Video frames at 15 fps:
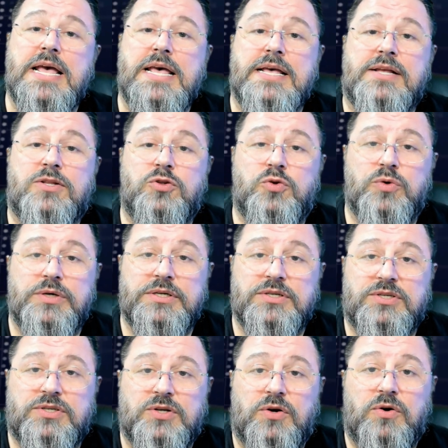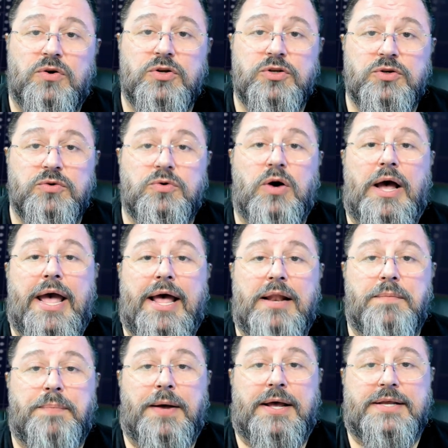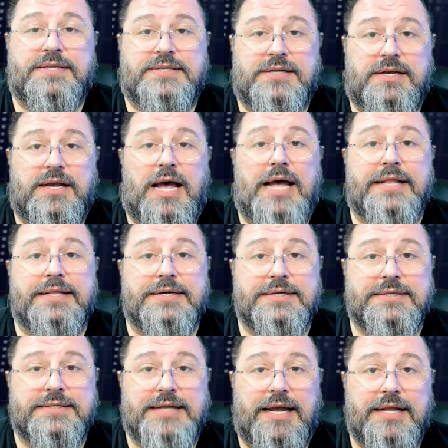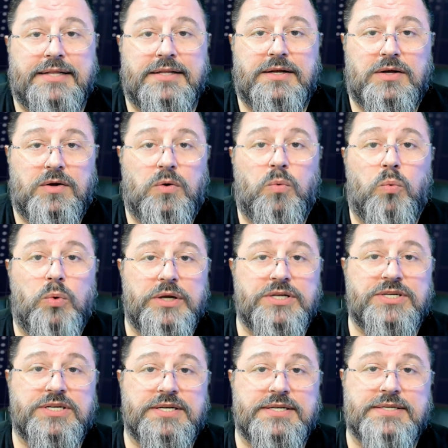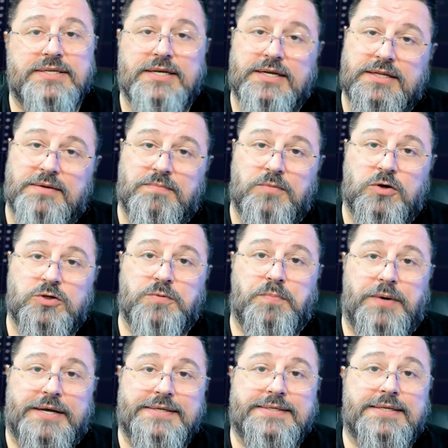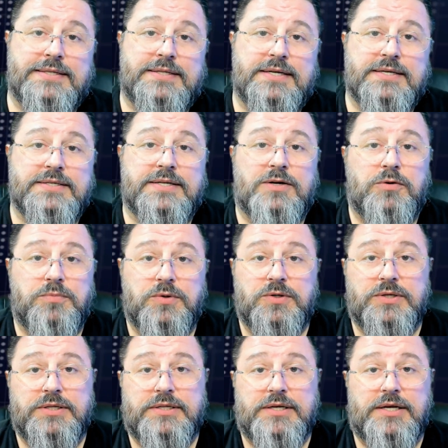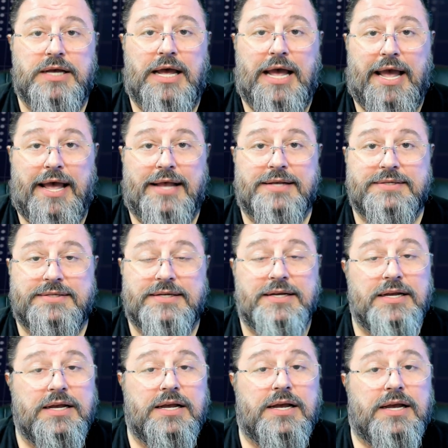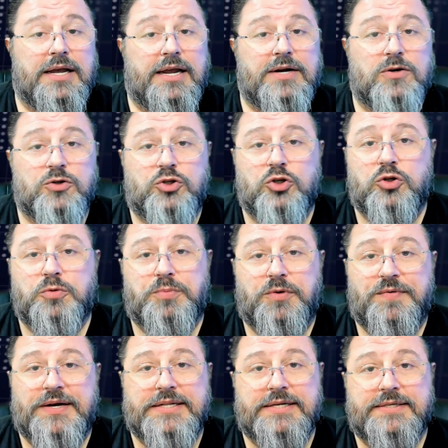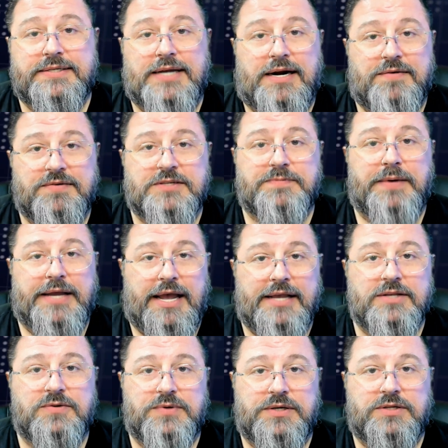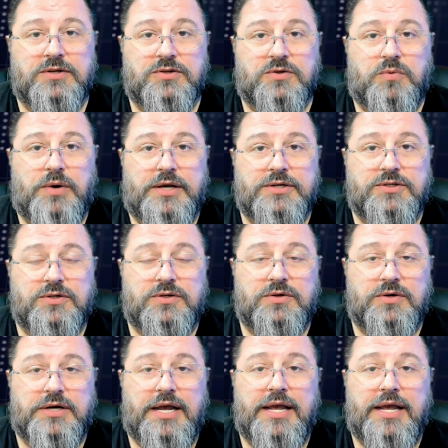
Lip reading: Doing so, you help us understand which is the most pressing things the community has, and also to provide a service by answering those questions, okay?